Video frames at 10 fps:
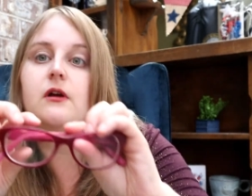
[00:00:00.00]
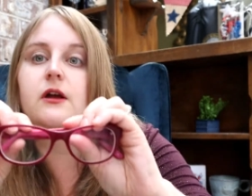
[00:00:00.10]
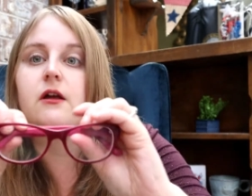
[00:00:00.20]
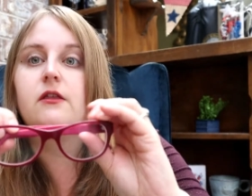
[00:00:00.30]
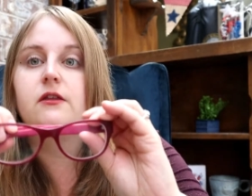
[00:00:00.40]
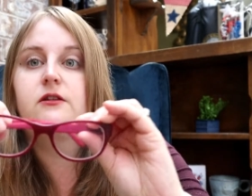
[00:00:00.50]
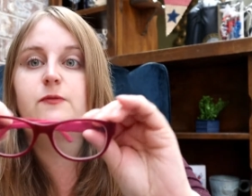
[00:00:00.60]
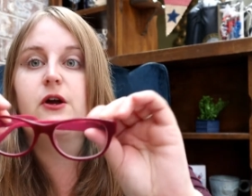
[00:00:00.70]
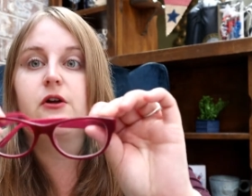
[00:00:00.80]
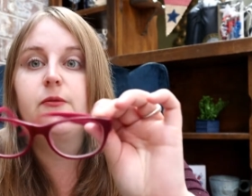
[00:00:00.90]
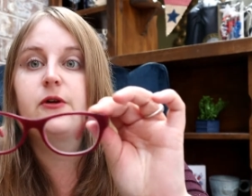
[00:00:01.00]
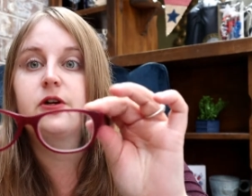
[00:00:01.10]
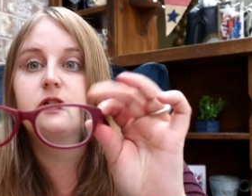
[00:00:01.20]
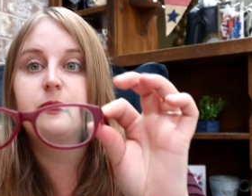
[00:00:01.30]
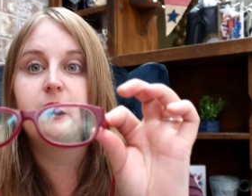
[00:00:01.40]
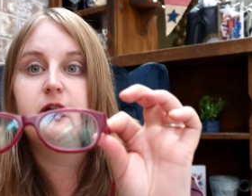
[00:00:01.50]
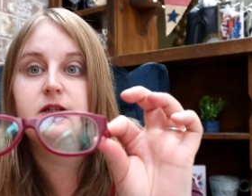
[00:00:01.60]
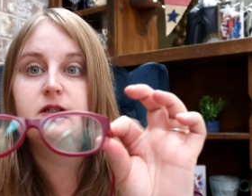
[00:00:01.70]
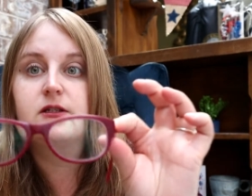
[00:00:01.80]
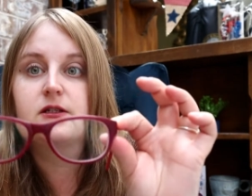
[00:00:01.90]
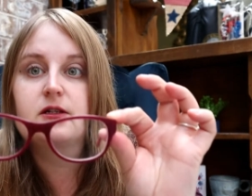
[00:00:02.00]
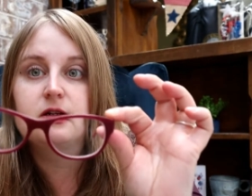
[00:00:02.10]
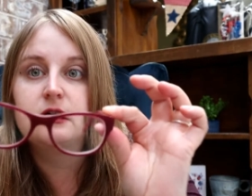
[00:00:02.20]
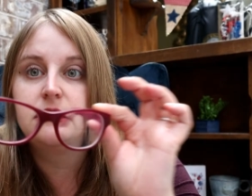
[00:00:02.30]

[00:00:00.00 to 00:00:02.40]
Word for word: I got this pair at America's Best